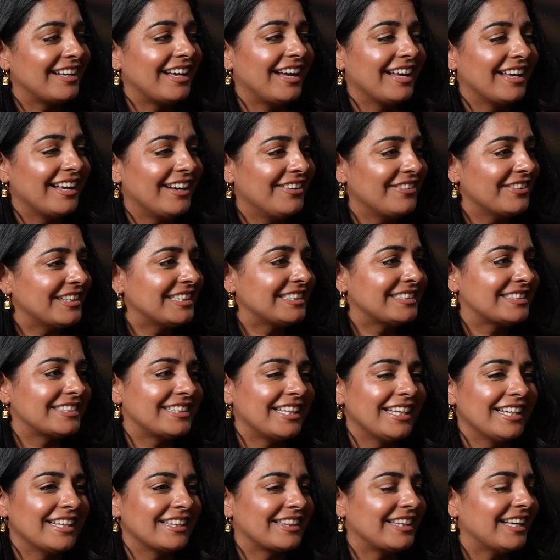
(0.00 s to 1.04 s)
I always
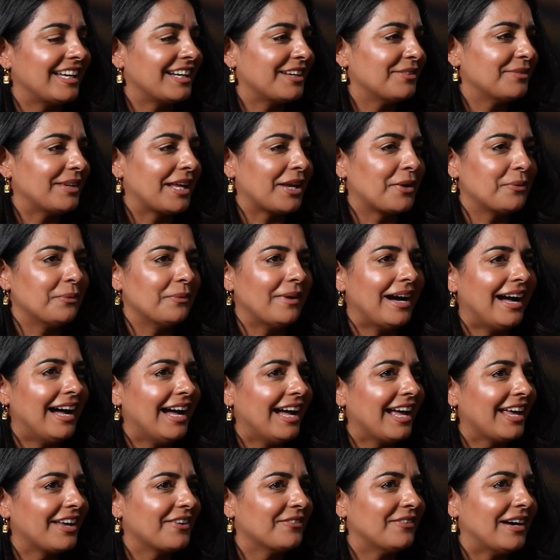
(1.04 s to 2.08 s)
think that. I'm like,
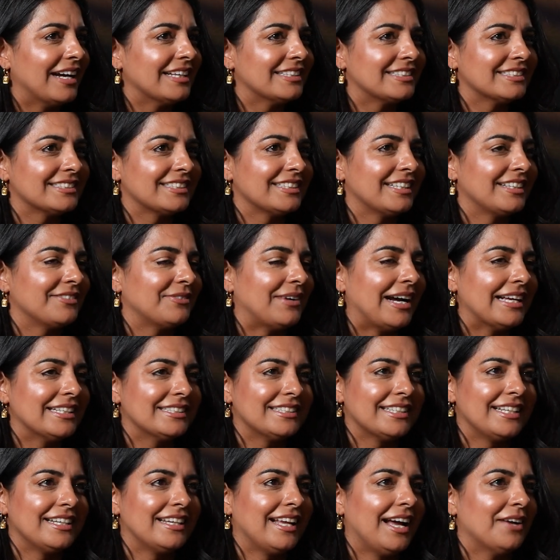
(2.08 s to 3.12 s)
why
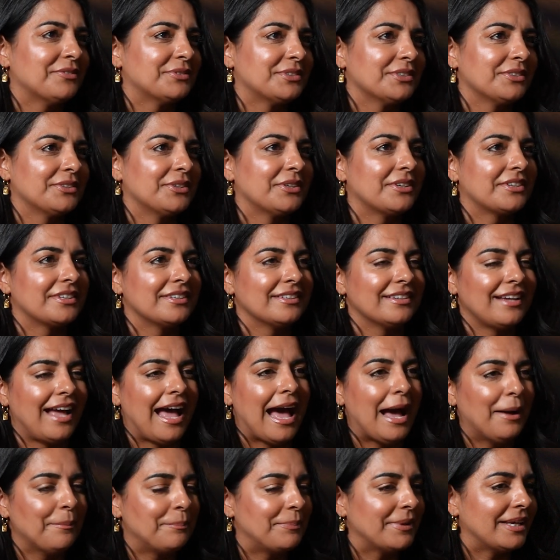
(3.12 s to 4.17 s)
did it have to
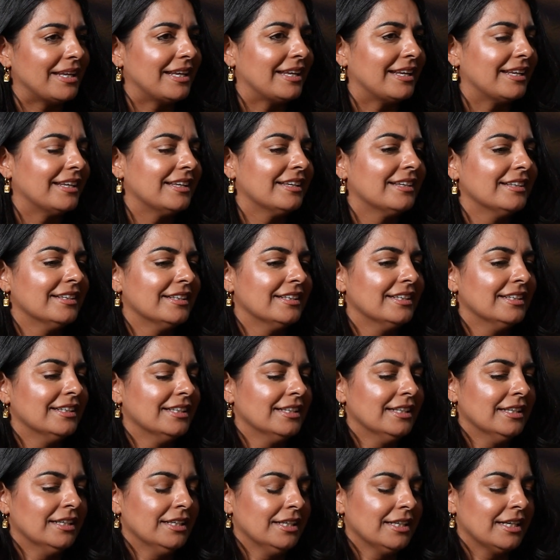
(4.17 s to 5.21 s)
happen? And
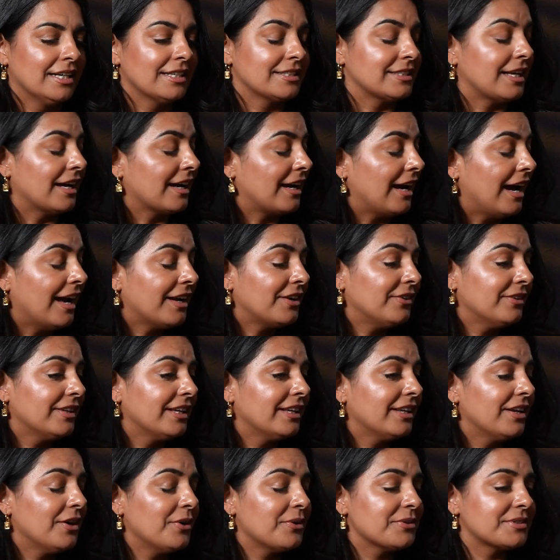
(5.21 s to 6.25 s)
because God only
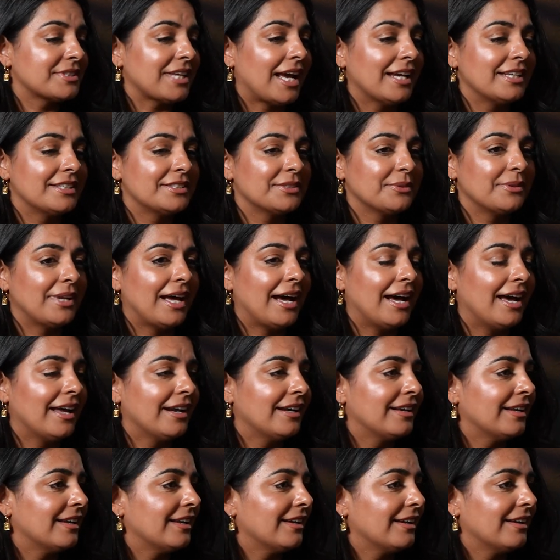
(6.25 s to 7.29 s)
knows I do
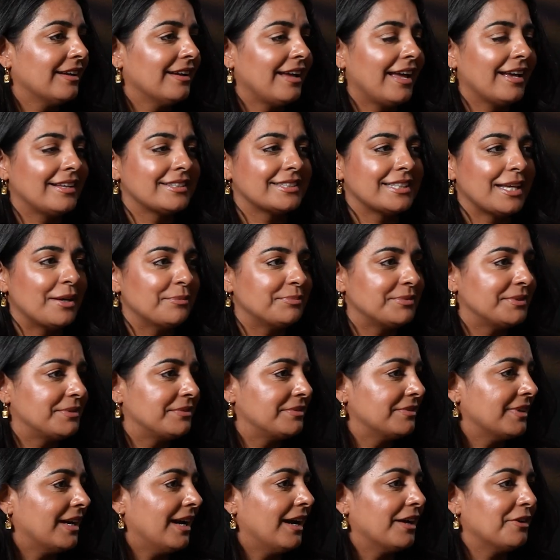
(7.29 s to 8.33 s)
not
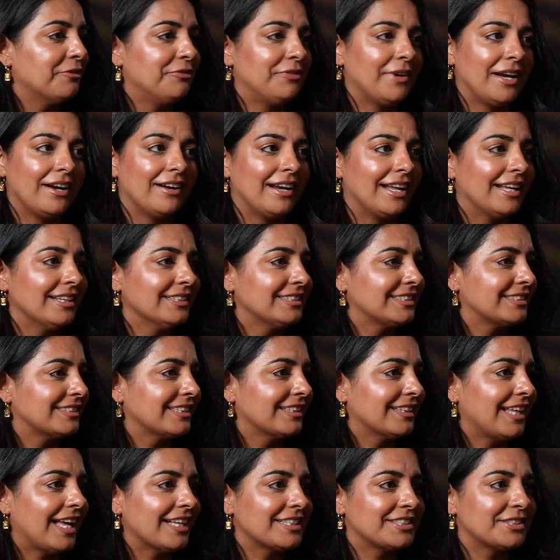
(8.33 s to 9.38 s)
accept unfairness.
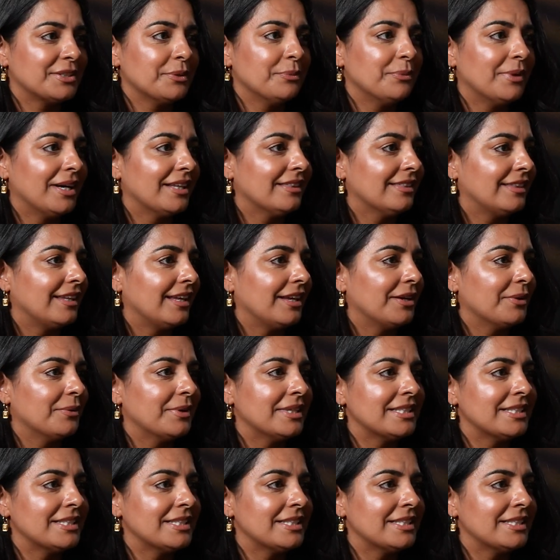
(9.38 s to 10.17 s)
That's the one thing.